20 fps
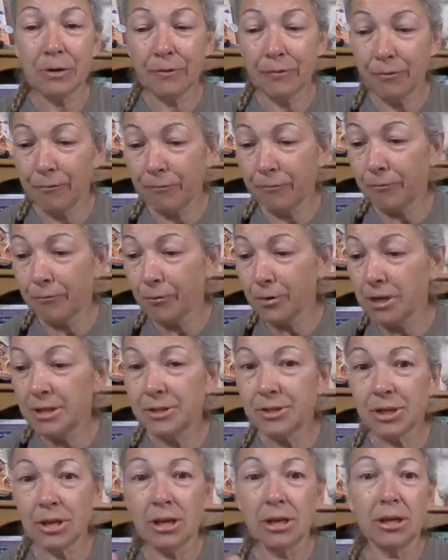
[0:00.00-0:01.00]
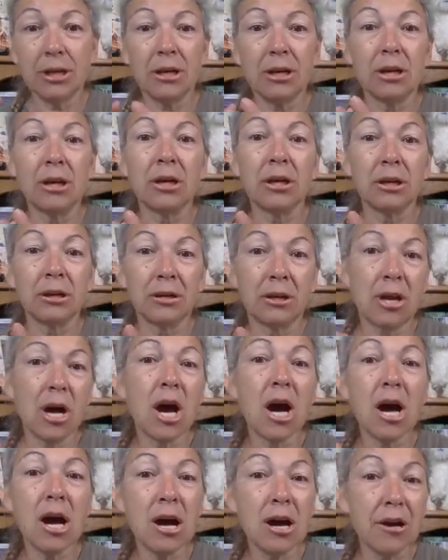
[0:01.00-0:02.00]
freeze a
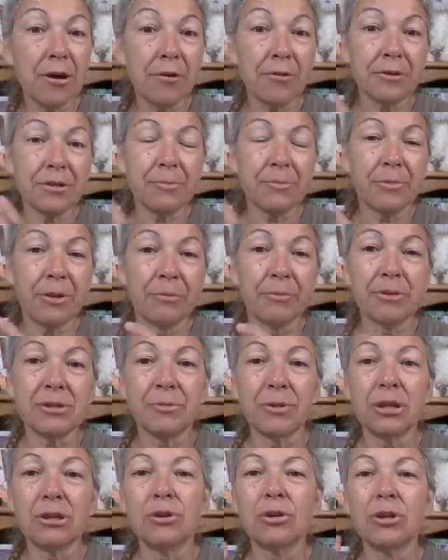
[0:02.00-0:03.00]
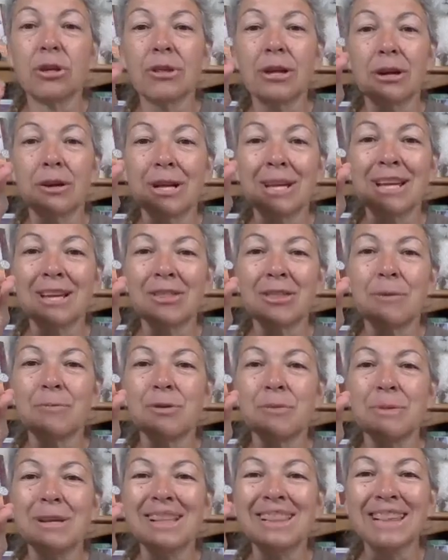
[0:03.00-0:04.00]
Kong or something with something good in there to get them
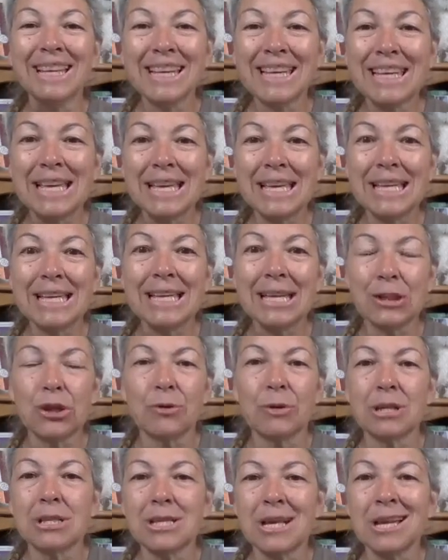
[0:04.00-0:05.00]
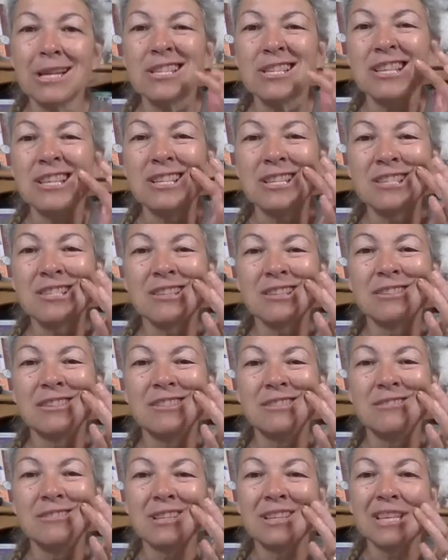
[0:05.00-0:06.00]
to be licking, get their attention so
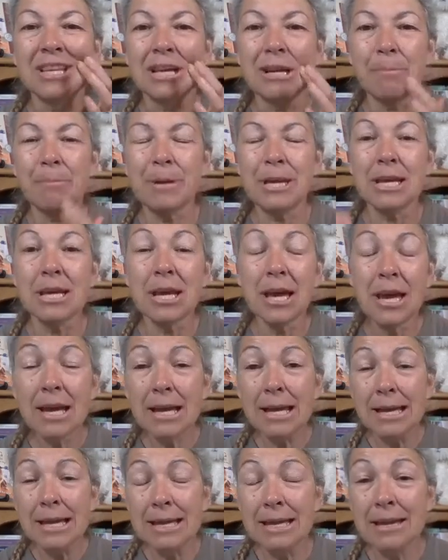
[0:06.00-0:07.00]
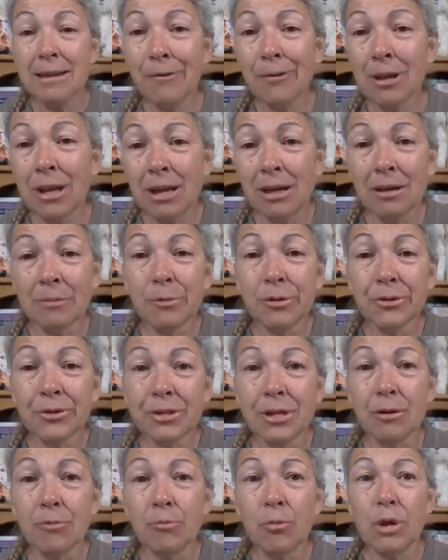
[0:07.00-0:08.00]
that you can get a peek. Even animals
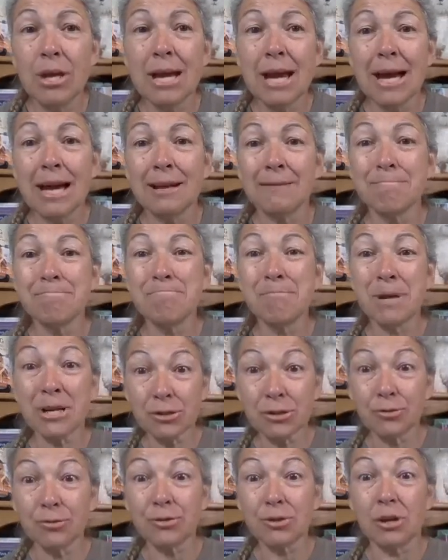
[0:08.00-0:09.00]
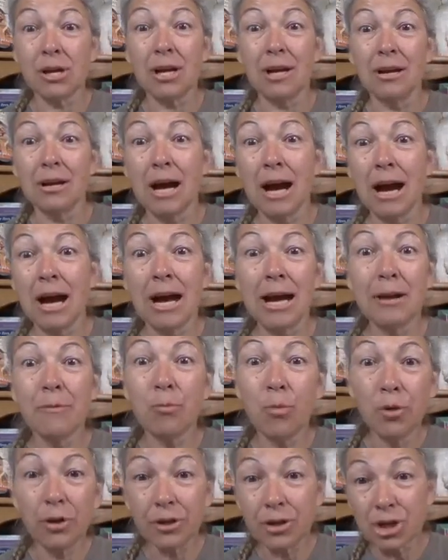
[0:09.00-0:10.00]
that we had muzzles on, I
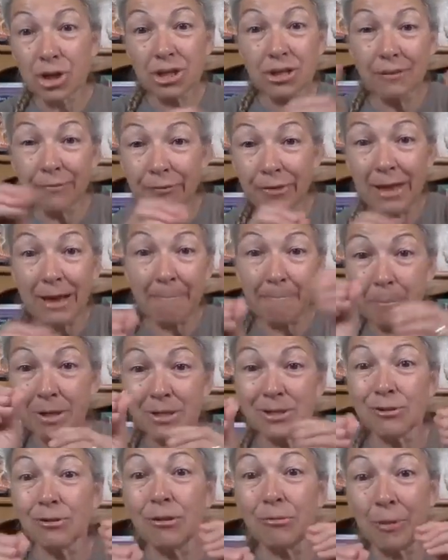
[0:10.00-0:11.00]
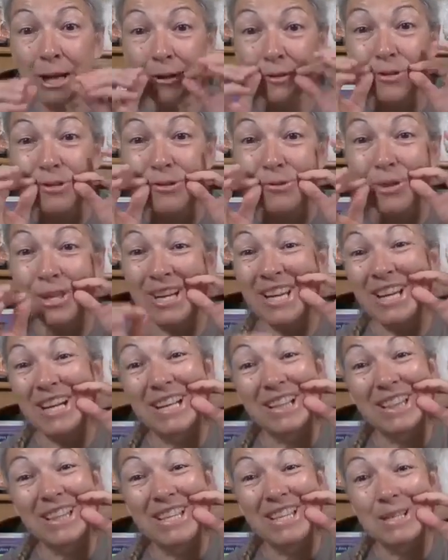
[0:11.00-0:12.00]
would shift that muzzle around so that I could
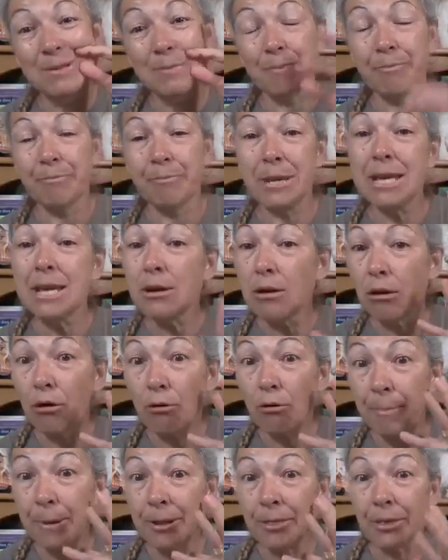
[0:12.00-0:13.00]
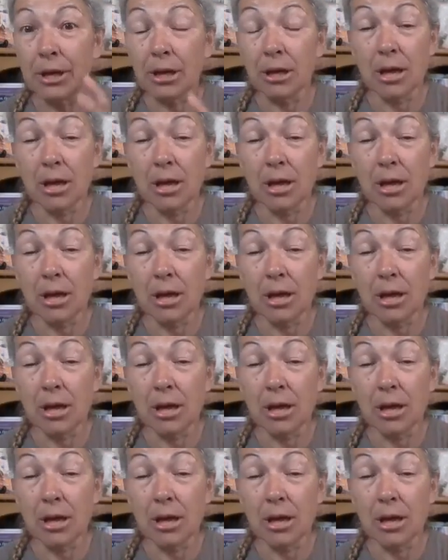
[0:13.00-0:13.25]
at least peek open the